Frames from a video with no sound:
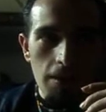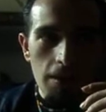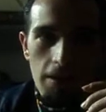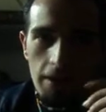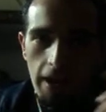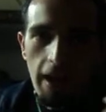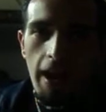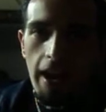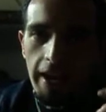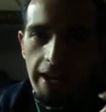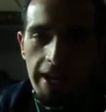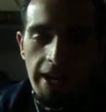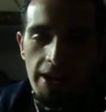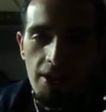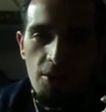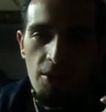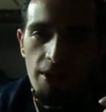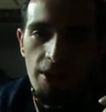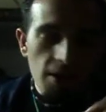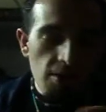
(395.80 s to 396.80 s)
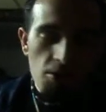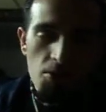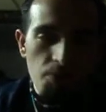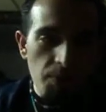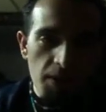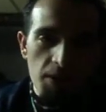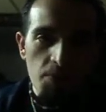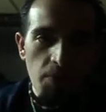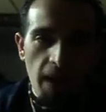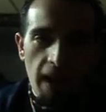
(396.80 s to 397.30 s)
yeah, I hear it. He goes,
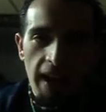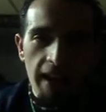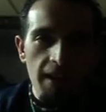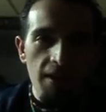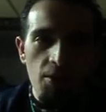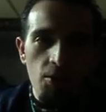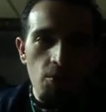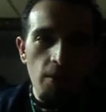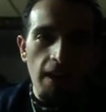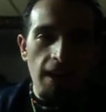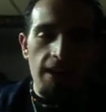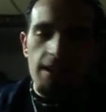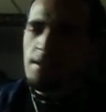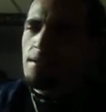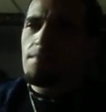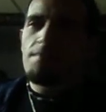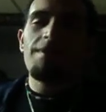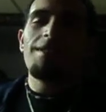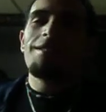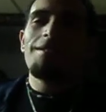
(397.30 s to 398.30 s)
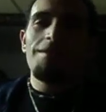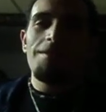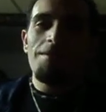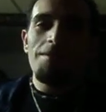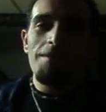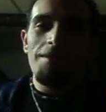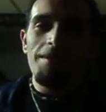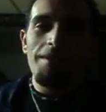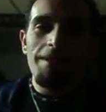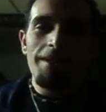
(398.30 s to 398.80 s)
but it's behind you guys. I'm like,
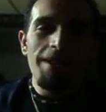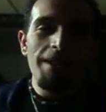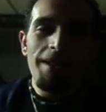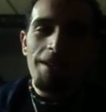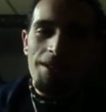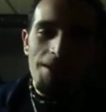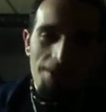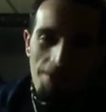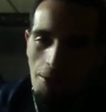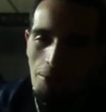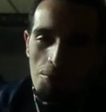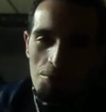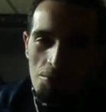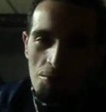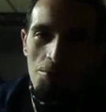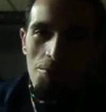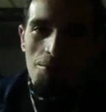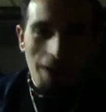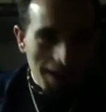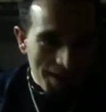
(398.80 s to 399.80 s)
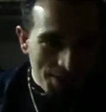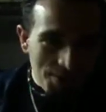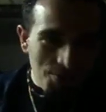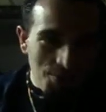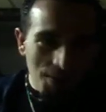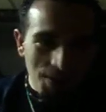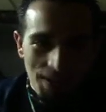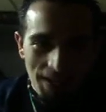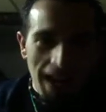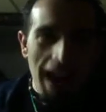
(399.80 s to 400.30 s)
no, dude, I
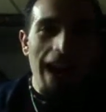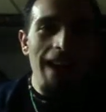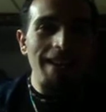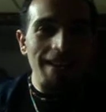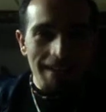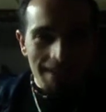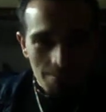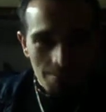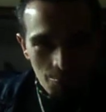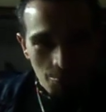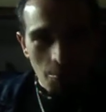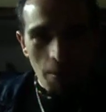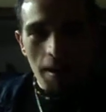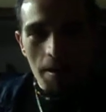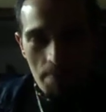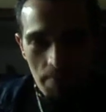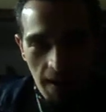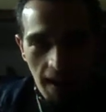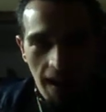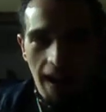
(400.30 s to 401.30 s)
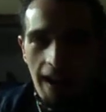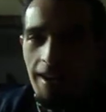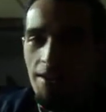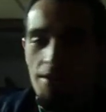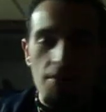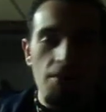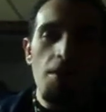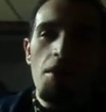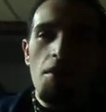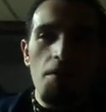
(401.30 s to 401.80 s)
swear to God, it's right behind
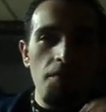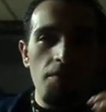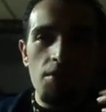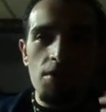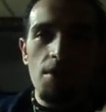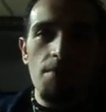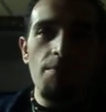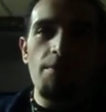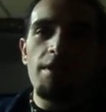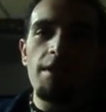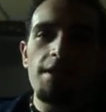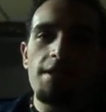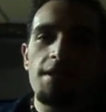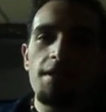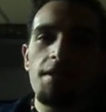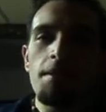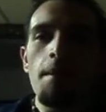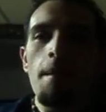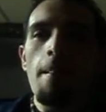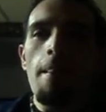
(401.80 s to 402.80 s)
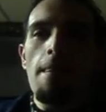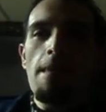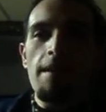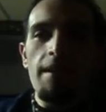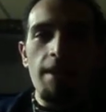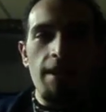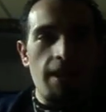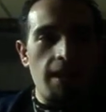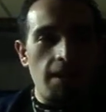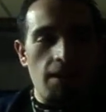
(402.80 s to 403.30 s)
you. For some reason,
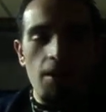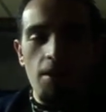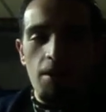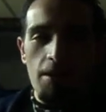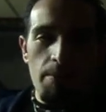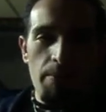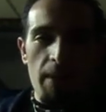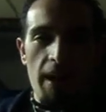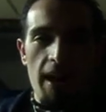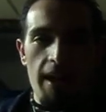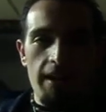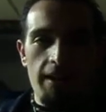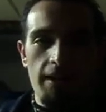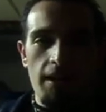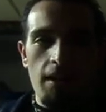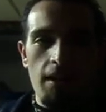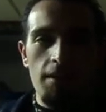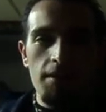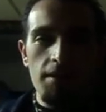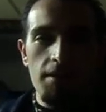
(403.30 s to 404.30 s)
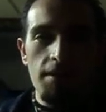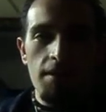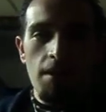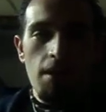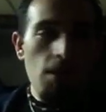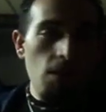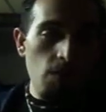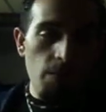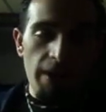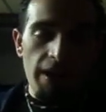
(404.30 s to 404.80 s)
he heard it behind us.
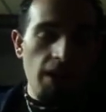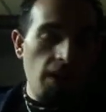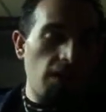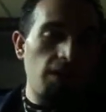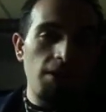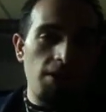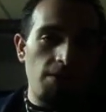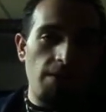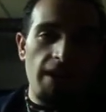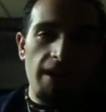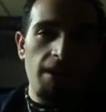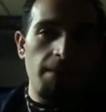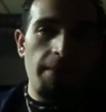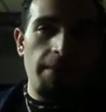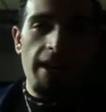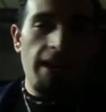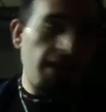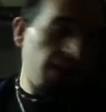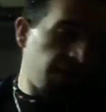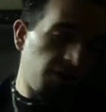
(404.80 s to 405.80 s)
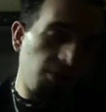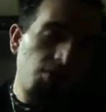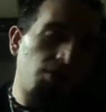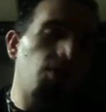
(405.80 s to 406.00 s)
We heard it directly behind him. There was